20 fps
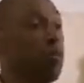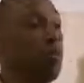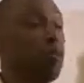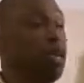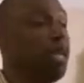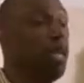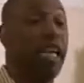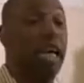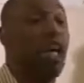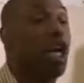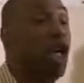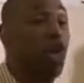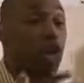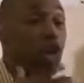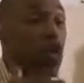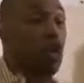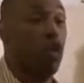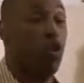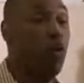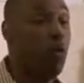meaning that
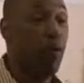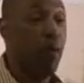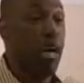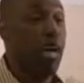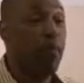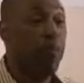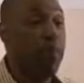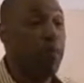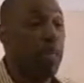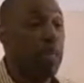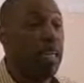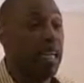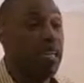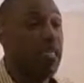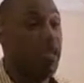you don't have to be the